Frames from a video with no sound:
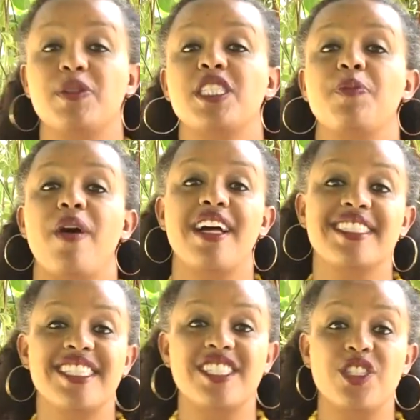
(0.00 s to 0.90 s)

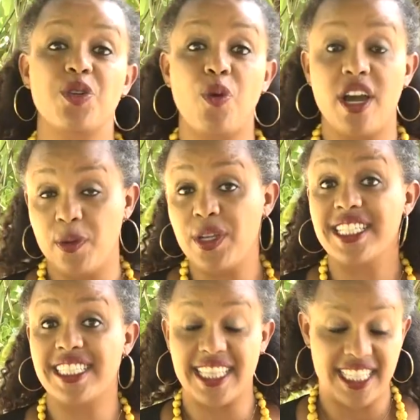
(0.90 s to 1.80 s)
response to
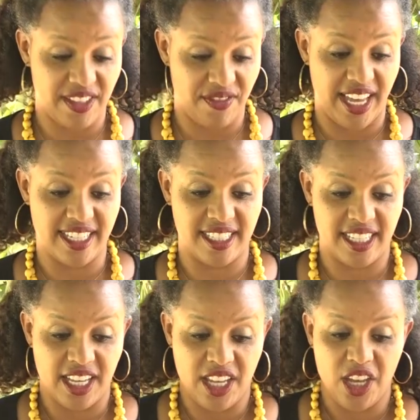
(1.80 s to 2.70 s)
witnessing this event
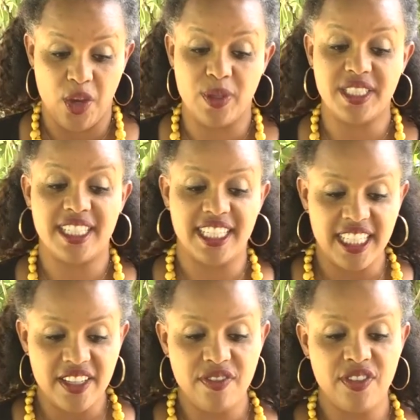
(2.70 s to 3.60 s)
was to
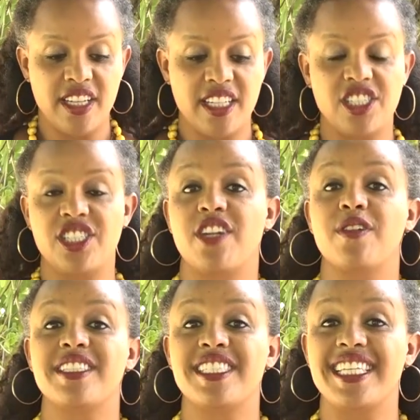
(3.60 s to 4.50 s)
give
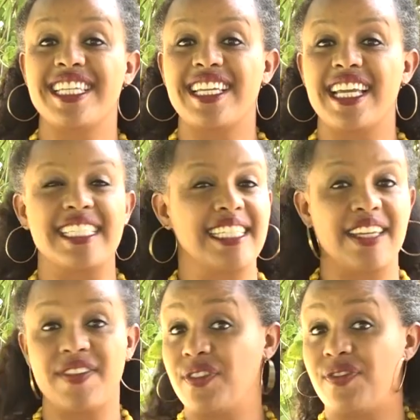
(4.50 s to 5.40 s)
generously and to
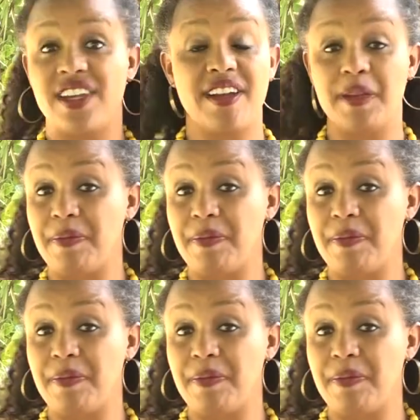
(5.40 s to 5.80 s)
give his very